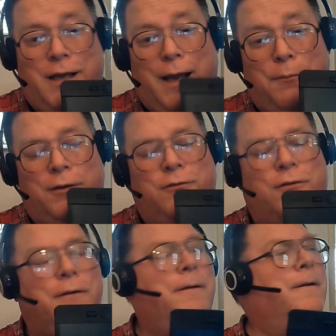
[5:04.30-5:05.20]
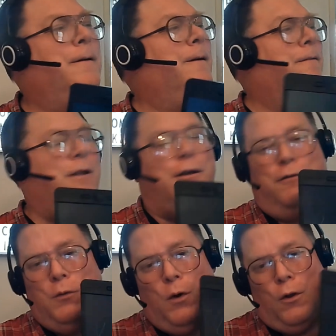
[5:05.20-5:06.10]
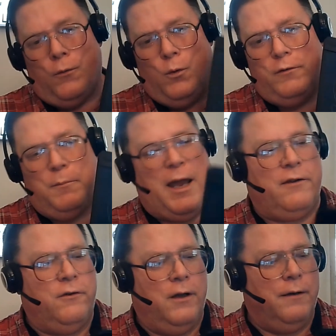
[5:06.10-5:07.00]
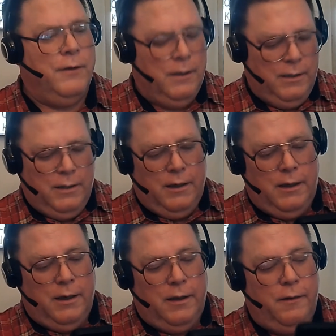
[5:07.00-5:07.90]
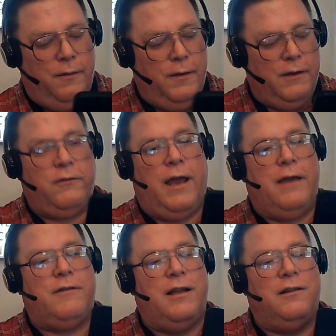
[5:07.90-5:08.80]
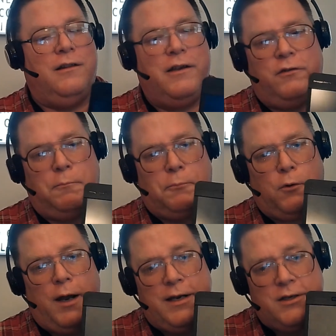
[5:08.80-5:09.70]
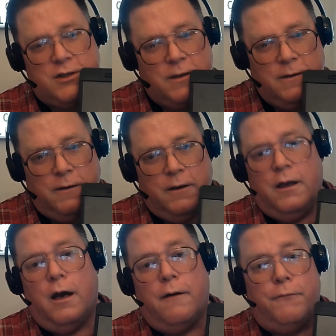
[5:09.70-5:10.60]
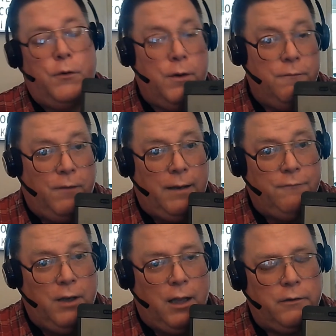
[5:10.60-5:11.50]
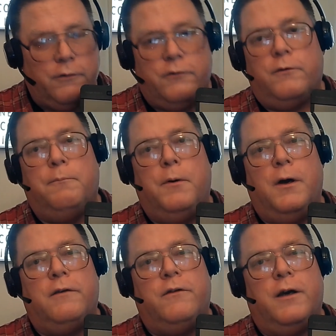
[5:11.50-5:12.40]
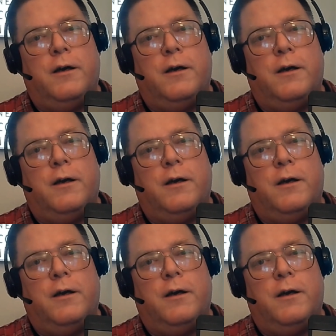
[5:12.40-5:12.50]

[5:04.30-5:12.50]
tablets that do all the whiz-bang stuff. This has a list price of $35, but